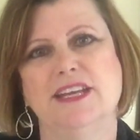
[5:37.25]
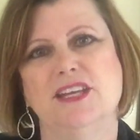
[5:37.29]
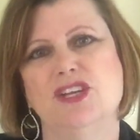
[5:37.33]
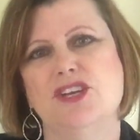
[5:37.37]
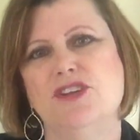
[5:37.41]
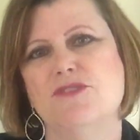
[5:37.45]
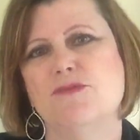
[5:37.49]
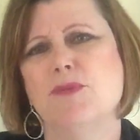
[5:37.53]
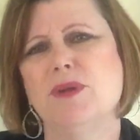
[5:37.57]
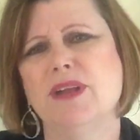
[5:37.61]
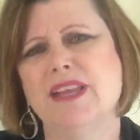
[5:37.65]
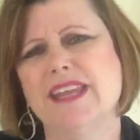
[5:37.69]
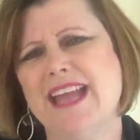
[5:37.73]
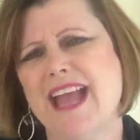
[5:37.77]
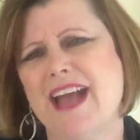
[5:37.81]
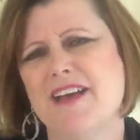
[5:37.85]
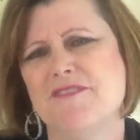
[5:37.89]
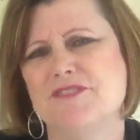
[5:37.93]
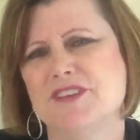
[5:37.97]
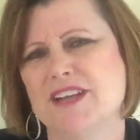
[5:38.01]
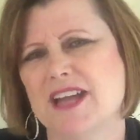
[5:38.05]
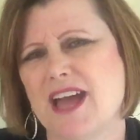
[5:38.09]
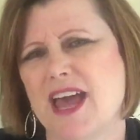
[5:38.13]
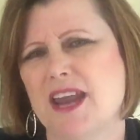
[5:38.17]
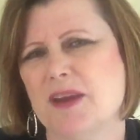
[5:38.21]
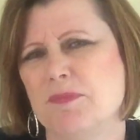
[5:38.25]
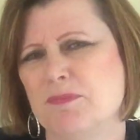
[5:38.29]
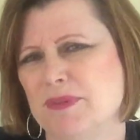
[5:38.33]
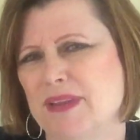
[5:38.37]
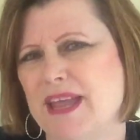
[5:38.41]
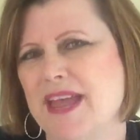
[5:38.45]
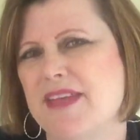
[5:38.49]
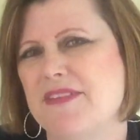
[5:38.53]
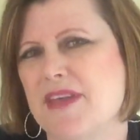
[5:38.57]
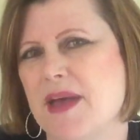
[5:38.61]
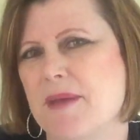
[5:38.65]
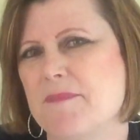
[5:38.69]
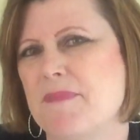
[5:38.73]
And you really have to kind of
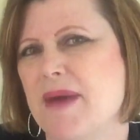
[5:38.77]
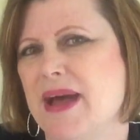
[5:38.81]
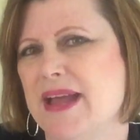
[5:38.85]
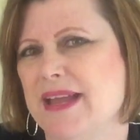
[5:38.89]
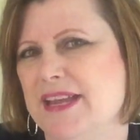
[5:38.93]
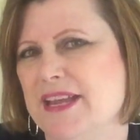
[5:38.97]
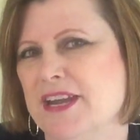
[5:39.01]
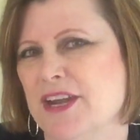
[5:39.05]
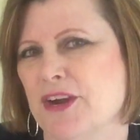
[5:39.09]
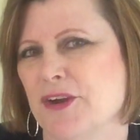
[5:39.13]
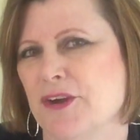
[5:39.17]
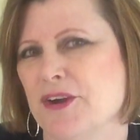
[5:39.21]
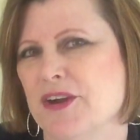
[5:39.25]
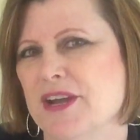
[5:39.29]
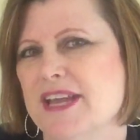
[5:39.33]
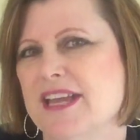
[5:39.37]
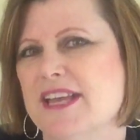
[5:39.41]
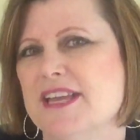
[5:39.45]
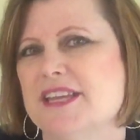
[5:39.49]
play that by ear.